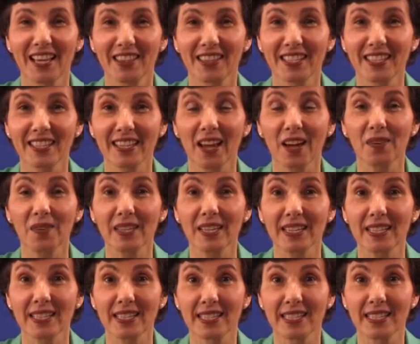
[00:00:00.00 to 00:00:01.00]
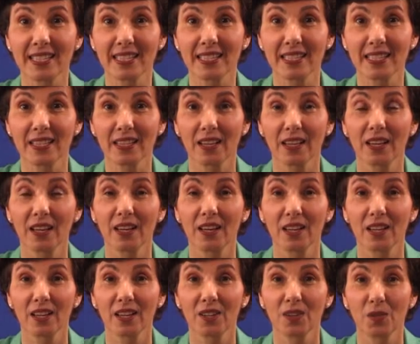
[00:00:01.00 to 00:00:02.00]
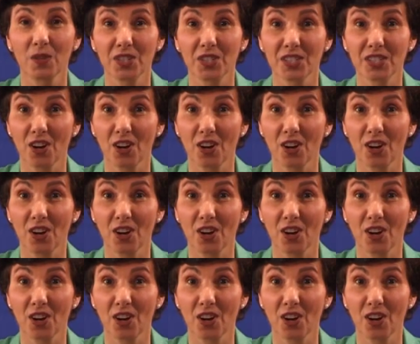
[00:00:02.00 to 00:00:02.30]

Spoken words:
The sound s, which